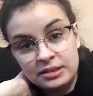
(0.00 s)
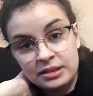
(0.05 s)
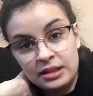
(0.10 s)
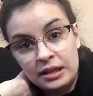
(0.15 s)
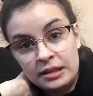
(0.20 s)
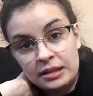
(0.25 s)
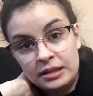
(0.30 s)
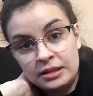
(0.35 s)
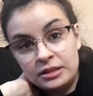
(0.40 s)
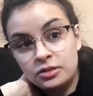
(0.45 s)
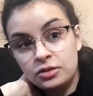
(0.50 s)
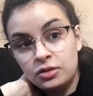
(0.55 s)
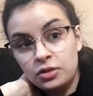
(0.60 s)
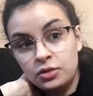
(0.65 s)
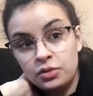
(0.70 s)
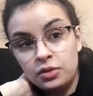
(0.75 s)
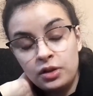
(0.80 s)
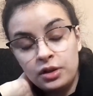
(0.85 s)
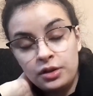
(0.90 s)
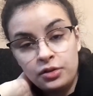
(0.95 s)
that it's
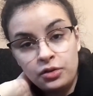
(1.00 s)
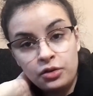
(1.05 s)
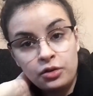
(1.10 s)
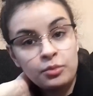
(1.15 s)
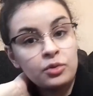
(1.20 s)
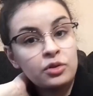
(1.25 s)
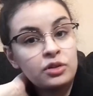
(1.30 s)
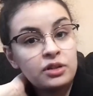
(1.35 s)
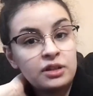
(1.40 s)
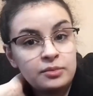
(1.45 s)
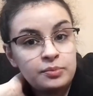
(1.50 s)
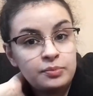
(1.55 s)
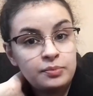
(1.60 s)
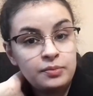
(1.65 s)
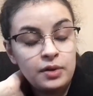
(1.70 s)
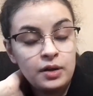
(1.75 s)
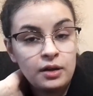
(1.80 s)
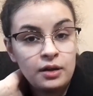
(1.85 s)
totally normal that